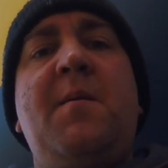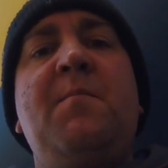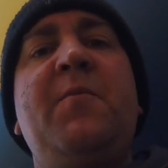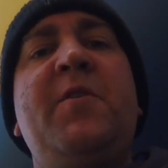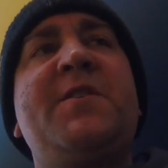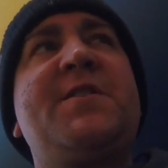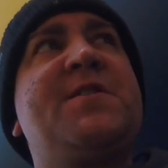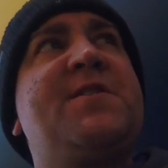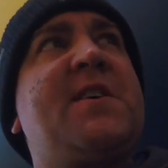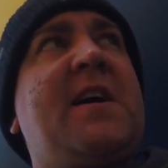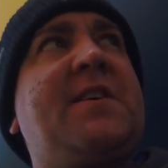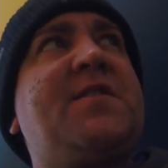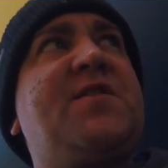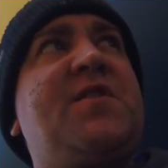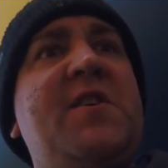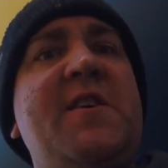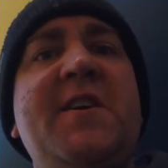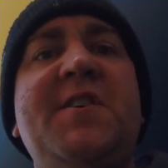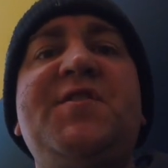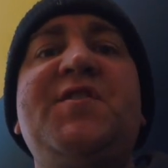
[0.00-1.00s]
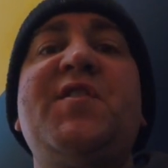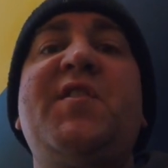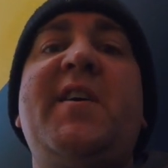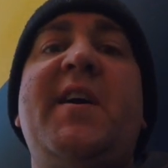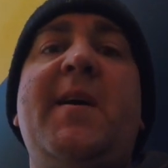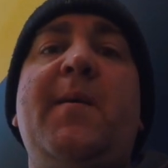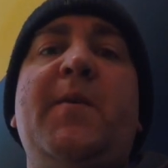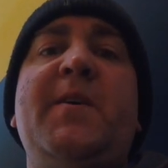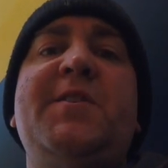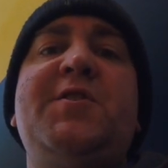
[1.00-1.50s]
The disaster
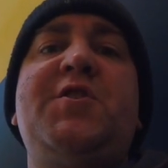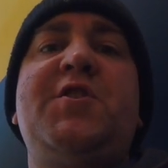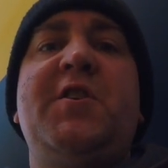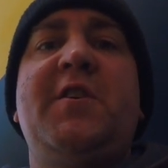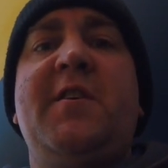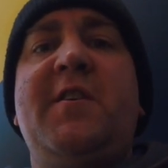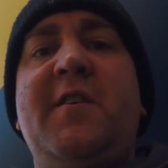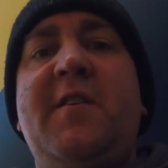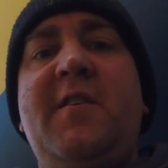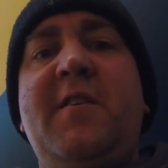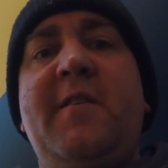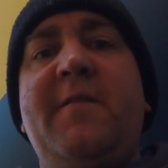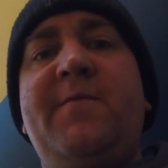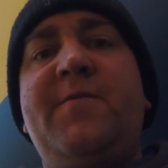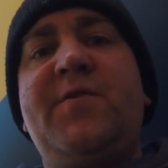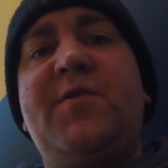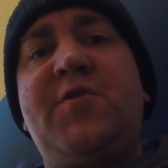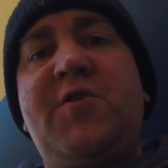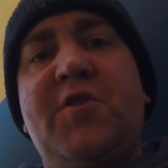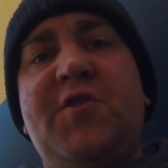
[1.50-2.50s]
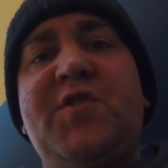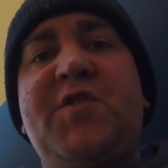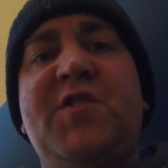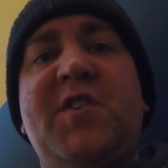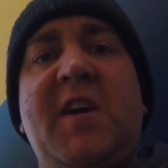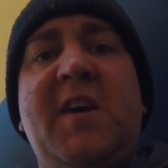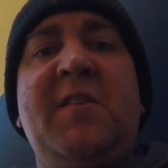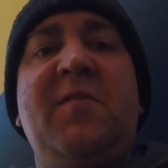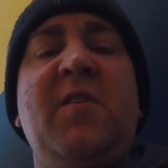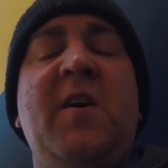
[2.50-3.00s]
yesterday, which you've just
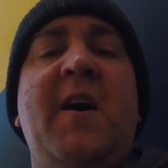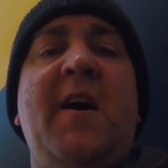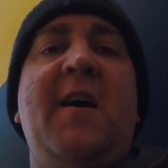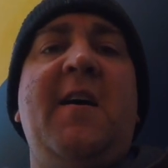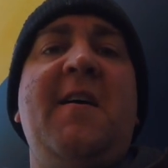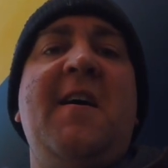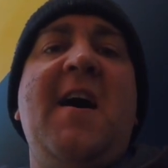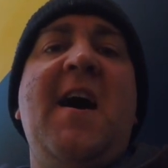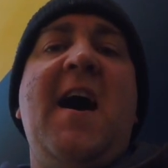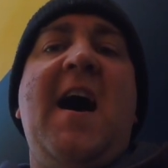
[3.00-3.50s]
seen there,